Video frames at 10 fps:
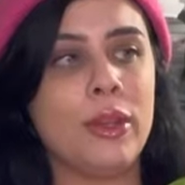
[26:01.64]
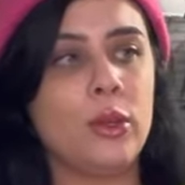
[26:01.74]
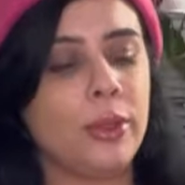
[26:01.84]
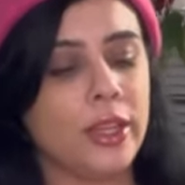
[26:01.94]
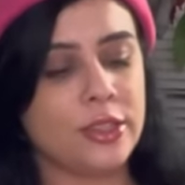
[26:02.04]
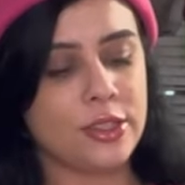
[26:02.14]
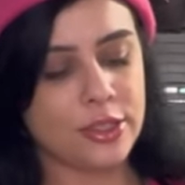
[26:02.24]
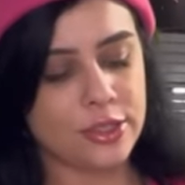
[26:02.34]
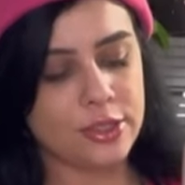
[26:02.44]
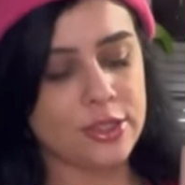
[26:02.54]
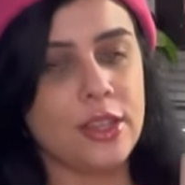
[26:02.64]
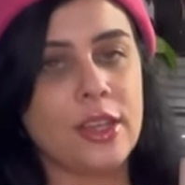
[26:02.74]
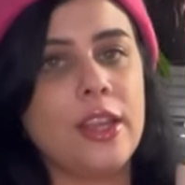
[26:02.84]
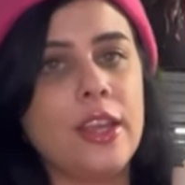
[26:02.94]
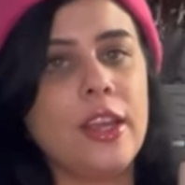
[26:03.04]
my new planters.
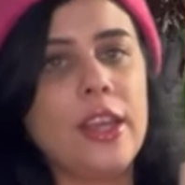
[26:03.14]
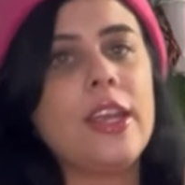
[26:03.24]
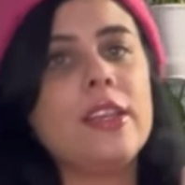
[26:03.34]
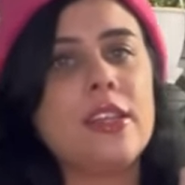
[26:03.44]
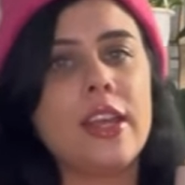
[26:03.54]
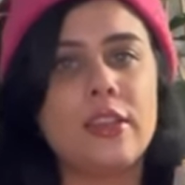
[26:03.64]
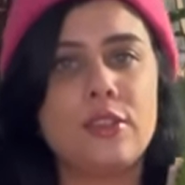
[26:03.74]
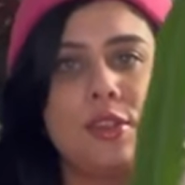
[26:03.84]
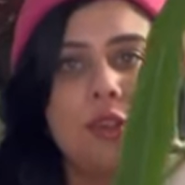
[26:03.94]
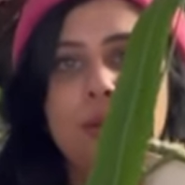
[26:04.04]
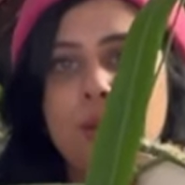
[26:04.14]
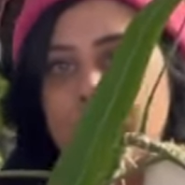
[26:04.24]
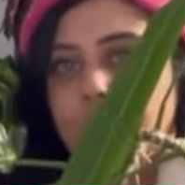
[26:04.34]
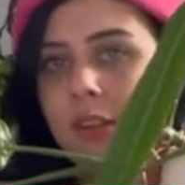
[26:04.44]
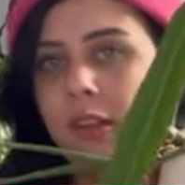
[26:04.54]
He's like too
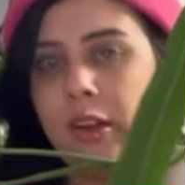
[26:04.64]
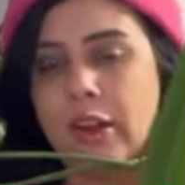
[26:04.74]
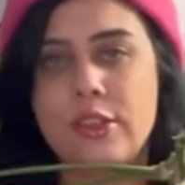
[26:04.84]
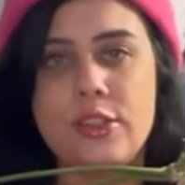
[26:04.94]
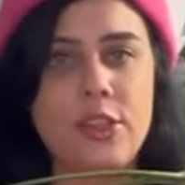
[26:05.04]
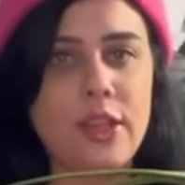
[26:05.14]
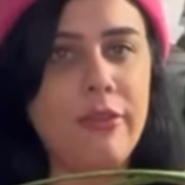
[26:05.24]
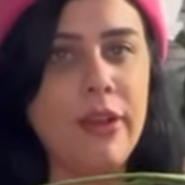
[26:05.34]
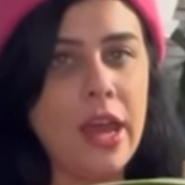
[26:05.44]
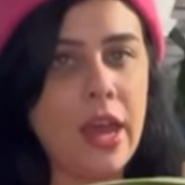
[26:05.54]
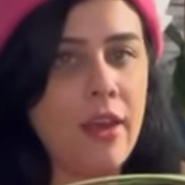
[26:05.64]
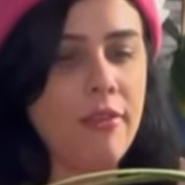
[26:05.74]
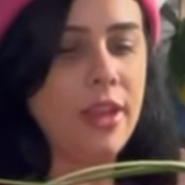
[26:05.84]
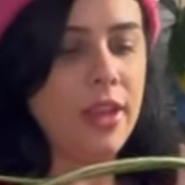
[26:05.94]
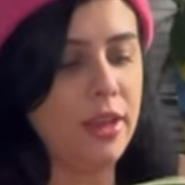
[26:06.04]
large to even have
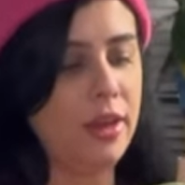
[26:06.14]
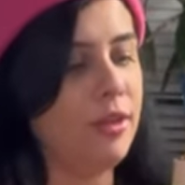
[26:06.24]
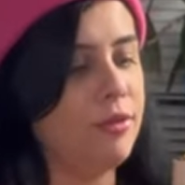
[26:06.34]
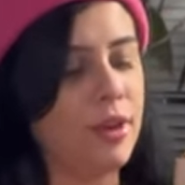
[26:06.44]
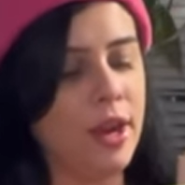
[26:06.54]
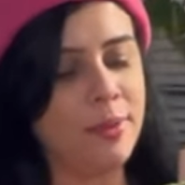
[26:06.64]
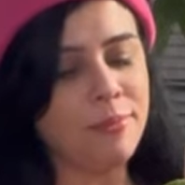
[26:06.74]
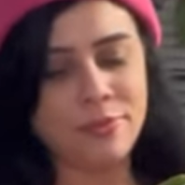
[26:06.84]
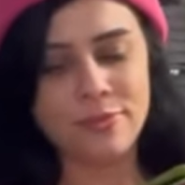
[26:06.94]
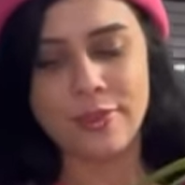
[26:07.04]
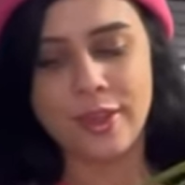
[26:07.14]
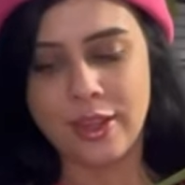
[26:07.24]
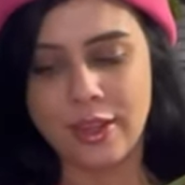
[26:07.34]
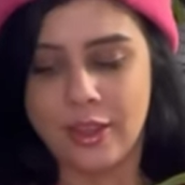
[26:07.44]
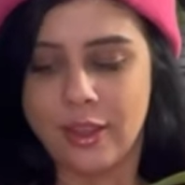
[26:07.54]
in frame.
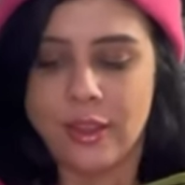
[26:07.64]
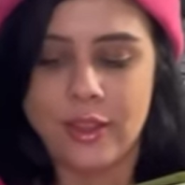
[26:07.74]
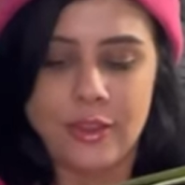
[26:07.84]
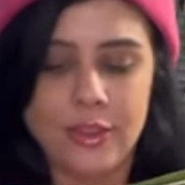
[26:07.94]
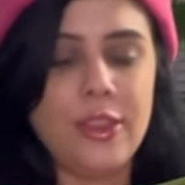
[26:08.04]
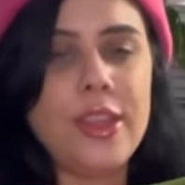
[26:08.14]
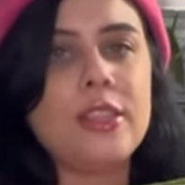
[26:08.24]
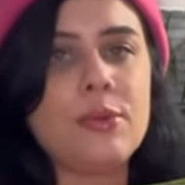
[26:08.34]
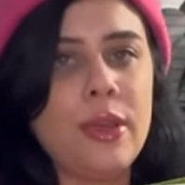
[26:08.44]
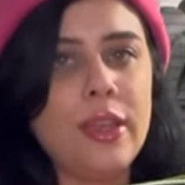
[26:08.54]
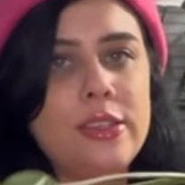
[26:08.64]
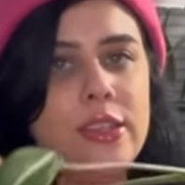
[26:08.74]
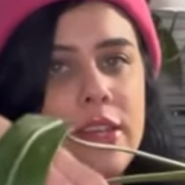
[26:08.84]
This was